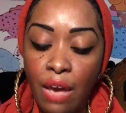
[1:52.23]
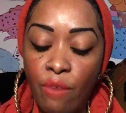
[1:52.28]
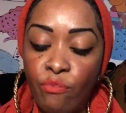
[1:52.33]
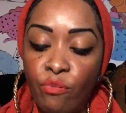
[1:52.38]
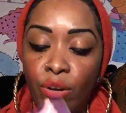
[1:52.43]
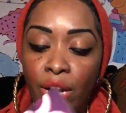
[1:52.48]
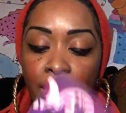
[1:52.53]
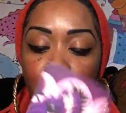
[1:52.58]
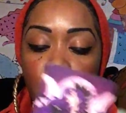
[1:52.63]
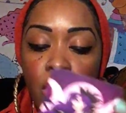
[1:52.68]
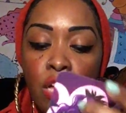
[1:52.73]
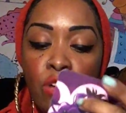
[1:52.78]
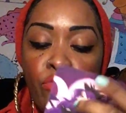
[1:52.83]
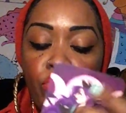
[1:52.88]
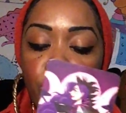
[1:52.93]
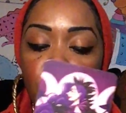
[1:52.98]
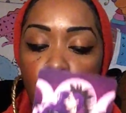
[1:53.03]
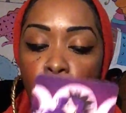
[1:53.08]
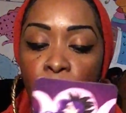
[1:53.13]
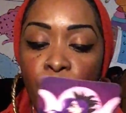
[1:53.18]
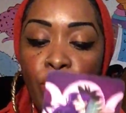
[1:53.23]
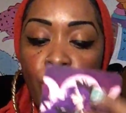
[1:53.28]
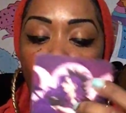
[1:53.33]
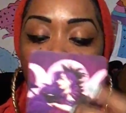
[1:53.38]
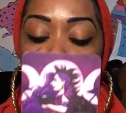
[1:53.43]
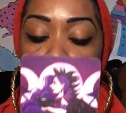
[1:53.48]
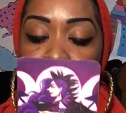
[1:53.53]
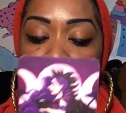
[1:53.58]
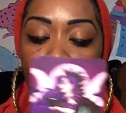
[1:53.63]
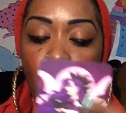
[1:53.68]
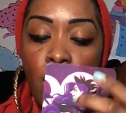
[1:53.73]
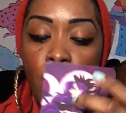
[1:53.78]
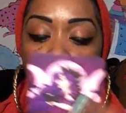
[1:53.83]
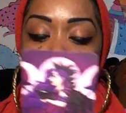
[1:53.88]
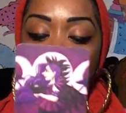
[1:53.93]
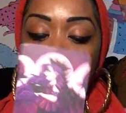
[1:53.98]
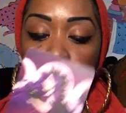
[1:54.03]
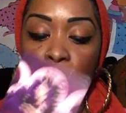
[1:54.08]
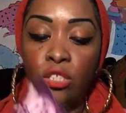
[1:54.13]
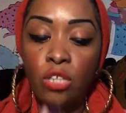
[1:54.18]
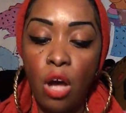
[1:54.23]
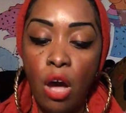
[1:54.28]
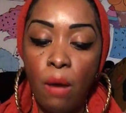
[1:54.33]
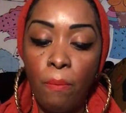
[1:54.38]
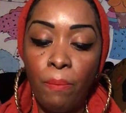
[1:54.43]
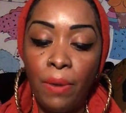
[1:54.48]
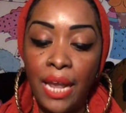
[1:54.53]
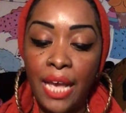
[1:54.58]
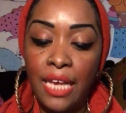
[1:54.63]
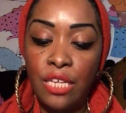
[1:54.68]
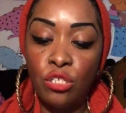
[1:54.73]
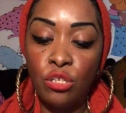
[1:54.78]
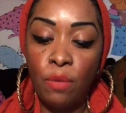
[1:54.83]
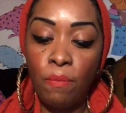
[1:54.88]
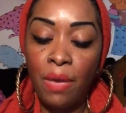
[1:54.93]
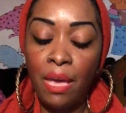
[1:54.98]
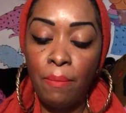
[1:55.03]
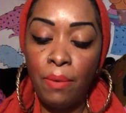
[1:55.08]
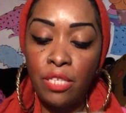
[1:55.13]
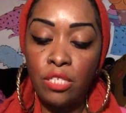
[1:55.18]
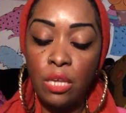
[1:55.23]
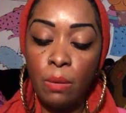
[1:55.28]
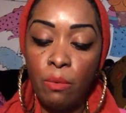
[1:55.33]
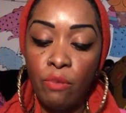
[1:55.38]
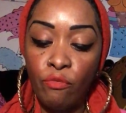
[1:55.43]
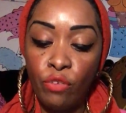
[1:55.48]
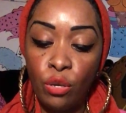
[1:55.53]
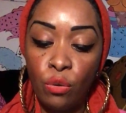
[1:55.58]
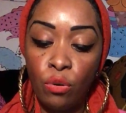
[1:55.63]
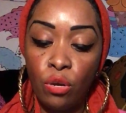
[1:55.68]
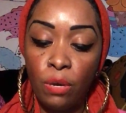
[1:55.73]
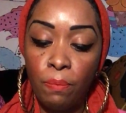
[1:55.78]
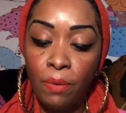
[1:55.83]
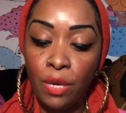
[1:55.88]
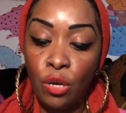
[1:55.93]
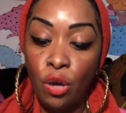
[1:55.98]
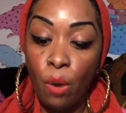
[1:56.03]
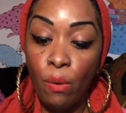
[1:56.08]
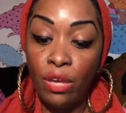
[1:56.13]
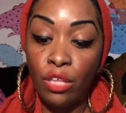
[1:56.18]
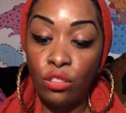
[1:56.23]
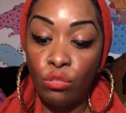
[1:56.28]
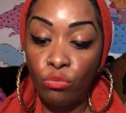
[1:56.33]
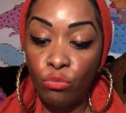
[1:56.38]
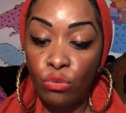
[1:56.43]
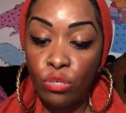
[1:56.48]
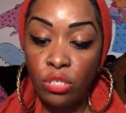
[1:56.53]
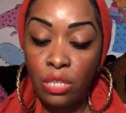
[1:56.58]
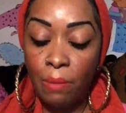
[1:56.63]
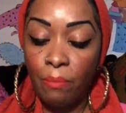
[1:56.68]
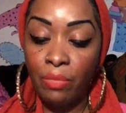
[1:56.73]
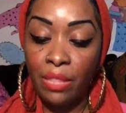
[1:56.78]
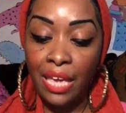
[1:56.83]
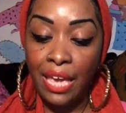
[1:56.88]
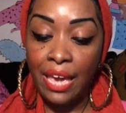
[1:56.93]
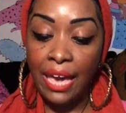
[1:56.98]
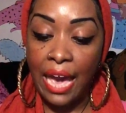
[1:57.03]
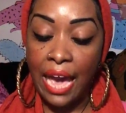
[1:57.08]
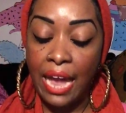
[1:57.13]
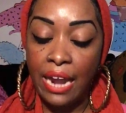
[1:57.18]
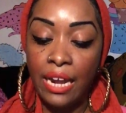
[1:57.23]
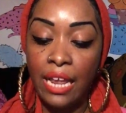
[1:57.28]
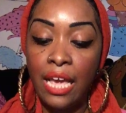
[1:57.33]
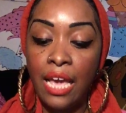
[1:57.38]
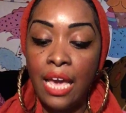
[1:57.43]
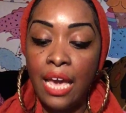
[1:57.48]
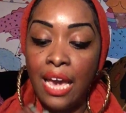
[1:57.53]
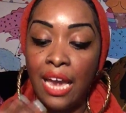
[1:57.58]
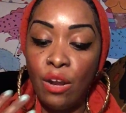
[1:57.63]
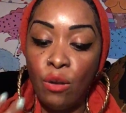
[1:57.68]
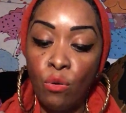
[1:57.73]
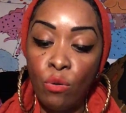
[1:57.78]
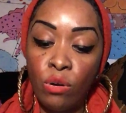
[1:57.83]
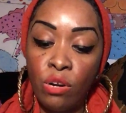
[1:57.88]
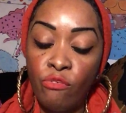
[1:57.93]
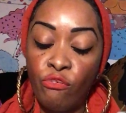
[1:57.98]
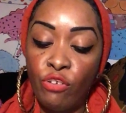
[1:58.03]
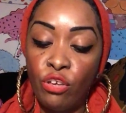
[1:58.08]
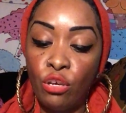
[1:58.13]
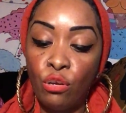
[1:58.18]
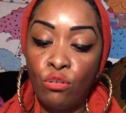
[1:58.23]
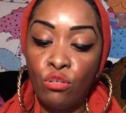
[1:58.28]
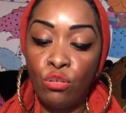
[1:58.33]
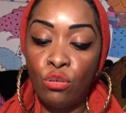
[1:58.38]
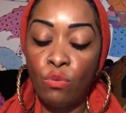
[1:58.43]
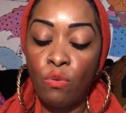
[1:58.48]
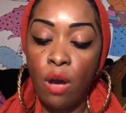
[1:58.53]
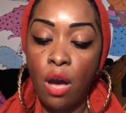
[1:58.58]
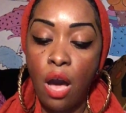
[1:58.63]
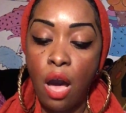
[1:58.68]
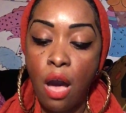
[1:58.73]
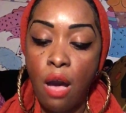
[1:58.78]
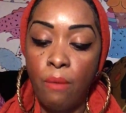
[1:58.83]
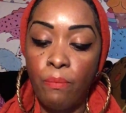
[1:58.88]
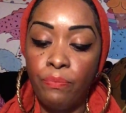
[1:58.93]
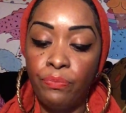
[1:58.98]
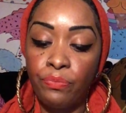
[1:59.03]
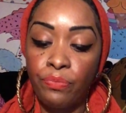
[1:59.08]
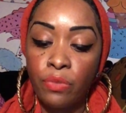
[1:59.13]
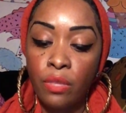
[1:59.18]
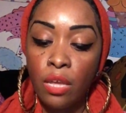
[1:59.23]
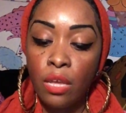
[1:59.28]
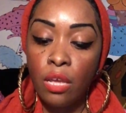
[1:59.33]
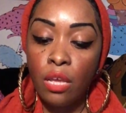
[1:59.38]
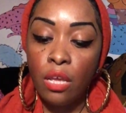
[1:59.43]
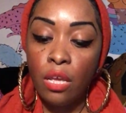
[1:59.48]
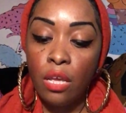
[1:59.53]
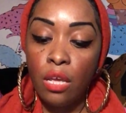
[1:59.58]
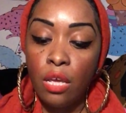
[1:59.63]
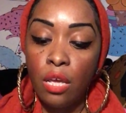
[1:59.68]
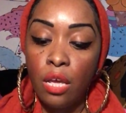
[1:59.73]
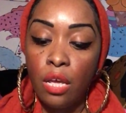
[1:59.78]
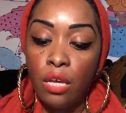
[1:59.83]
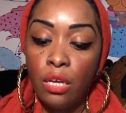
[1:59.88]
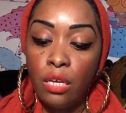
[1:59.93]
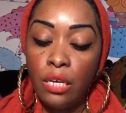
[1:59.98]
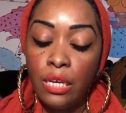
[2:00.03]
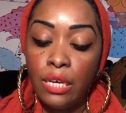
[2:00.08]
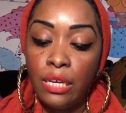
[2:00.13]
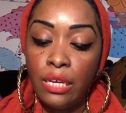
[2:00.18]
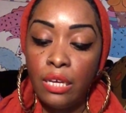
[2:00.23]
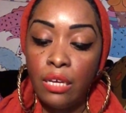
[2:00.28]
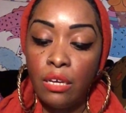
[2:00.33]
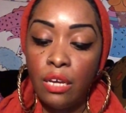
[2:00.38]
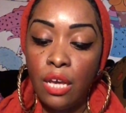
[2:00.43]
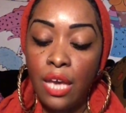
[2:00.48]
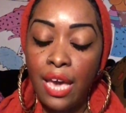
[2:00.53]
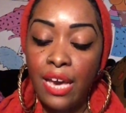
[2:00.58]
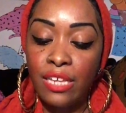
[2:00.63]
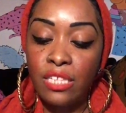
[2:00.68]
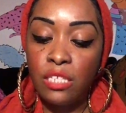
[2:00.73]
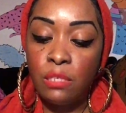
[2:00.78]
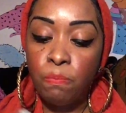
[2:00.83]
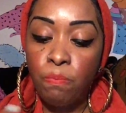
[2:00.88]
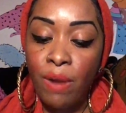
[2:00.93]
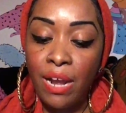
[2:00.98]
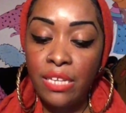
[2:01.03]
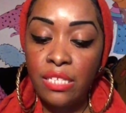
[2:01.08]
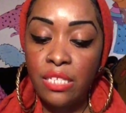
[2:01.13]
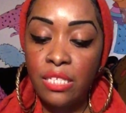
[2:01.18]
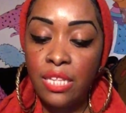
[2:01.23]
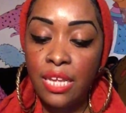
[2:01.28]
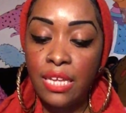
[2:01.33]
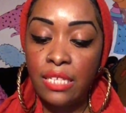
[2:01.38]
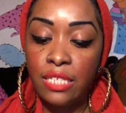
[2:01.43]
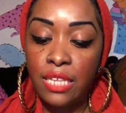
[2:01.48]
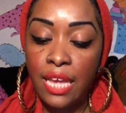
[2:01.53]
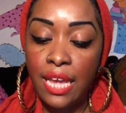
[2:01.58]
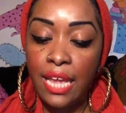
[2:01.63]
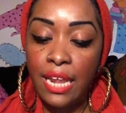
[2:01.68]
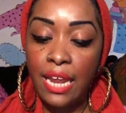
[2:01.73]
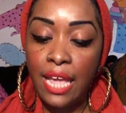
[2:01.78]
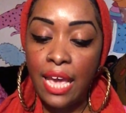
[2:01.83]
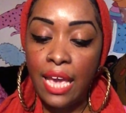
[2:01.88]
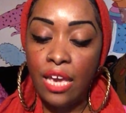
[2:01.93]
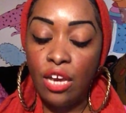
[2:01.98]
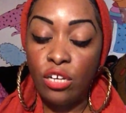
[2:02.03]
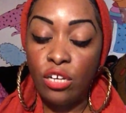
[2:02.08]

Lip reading: I feel like for some of you it may come from a dark place, so maybe some of you could be going through something, and in order for you to express this in a